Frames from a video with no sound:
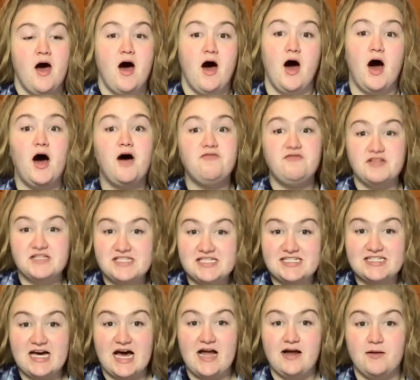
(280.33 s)
of this
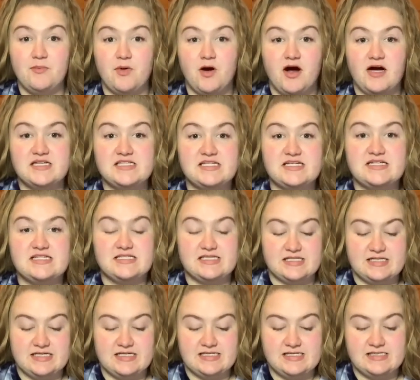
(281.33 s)
entire process.
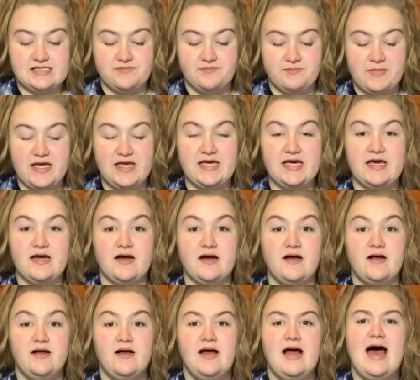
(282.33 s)
This making,
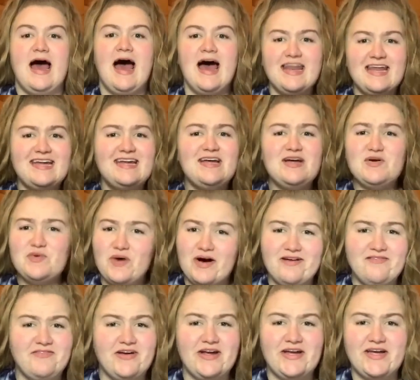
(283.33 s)
editing
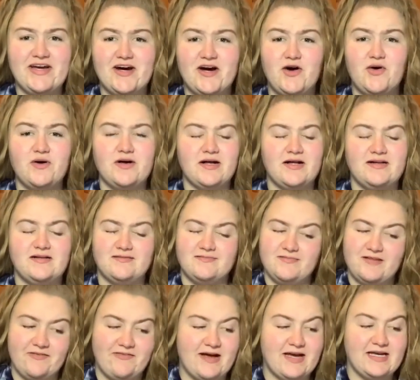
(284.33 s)
one video
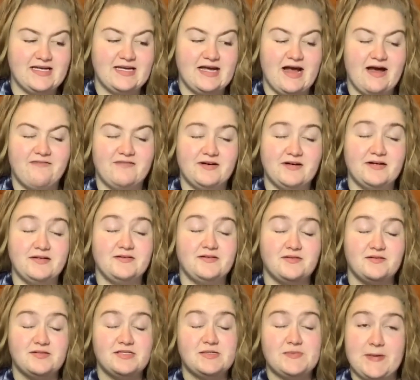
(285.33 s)
if I can ever
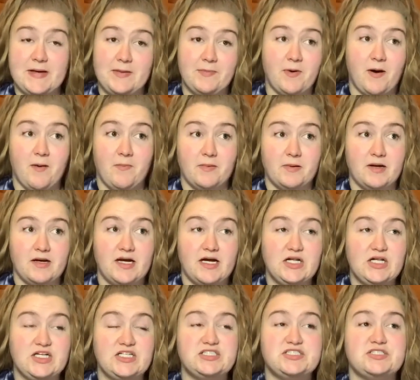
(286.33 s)
speak proper
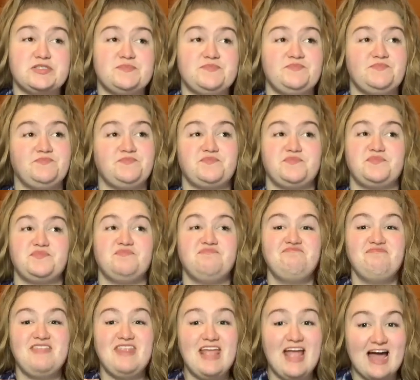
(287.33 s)
English.
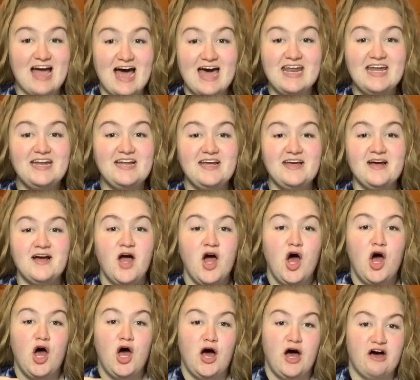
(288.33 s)
Editing
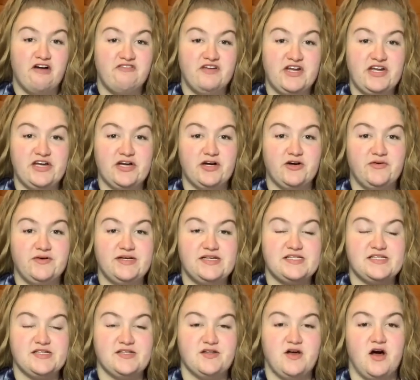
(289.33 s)
a video is
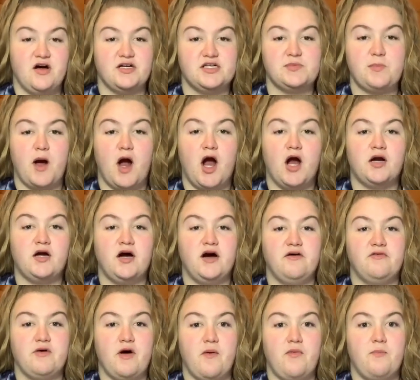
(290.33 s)
the longest part
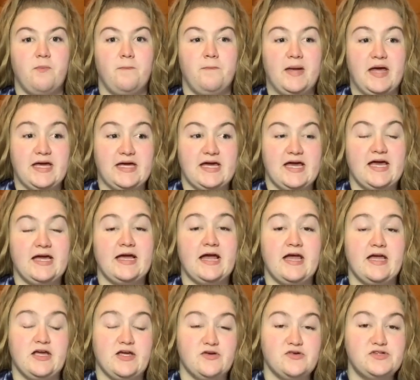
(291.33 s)
of making
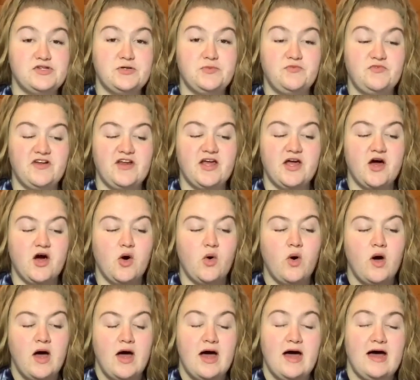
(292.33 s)
a YouTube video,
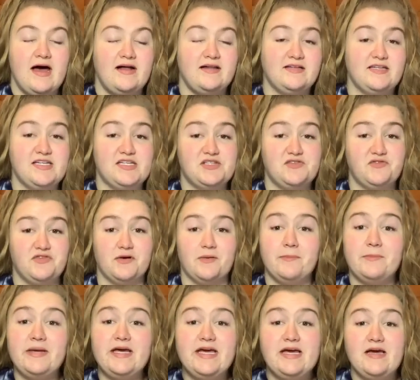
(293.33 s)
at least for
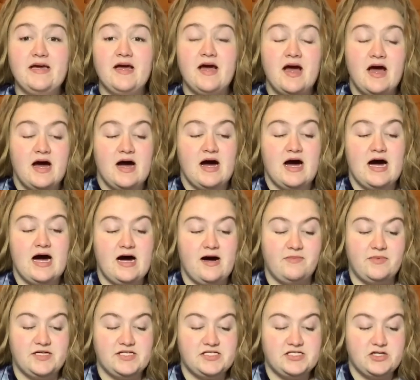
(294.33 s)
me.
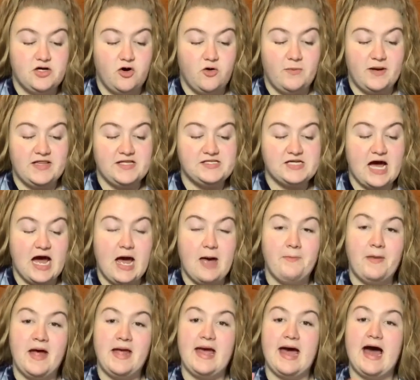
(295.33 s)
Um, so by the time
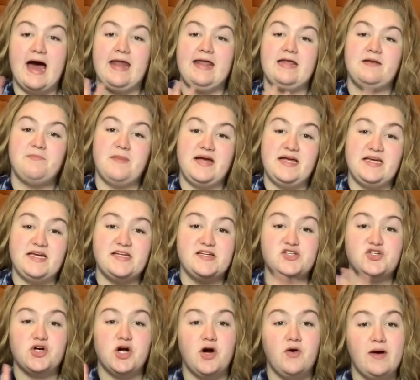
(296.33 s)
I added my
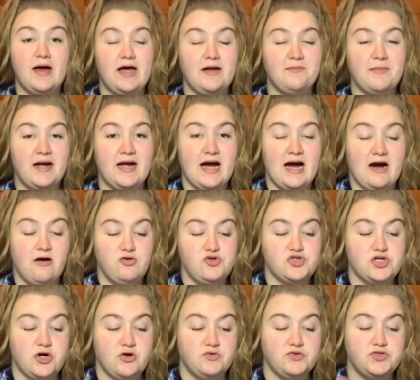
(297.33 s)
intro and my
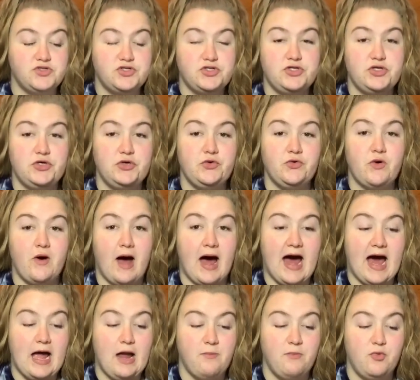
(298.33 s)
outro to
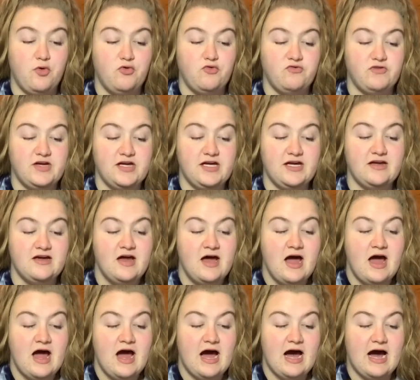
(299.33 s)
iMovie,
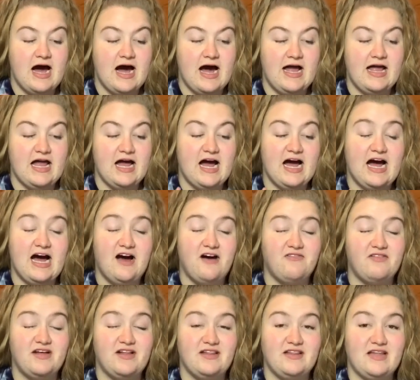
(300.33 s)
I
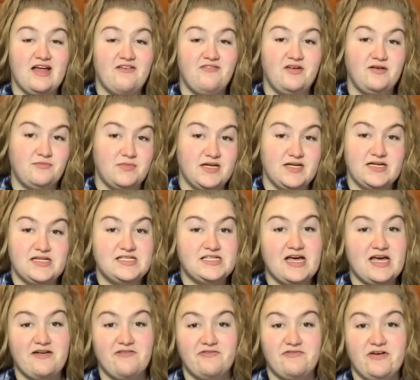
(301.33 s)
have 11 minutes
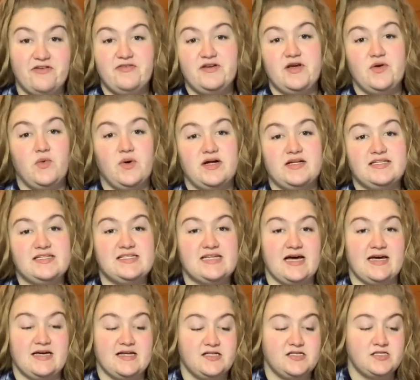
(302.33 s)
and 51
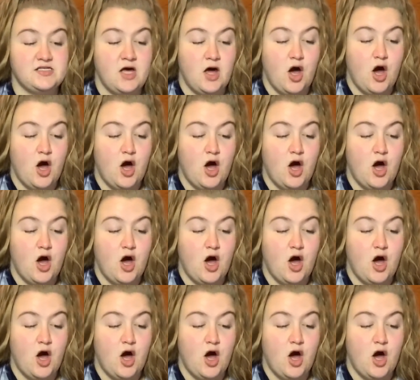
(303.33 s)
seconds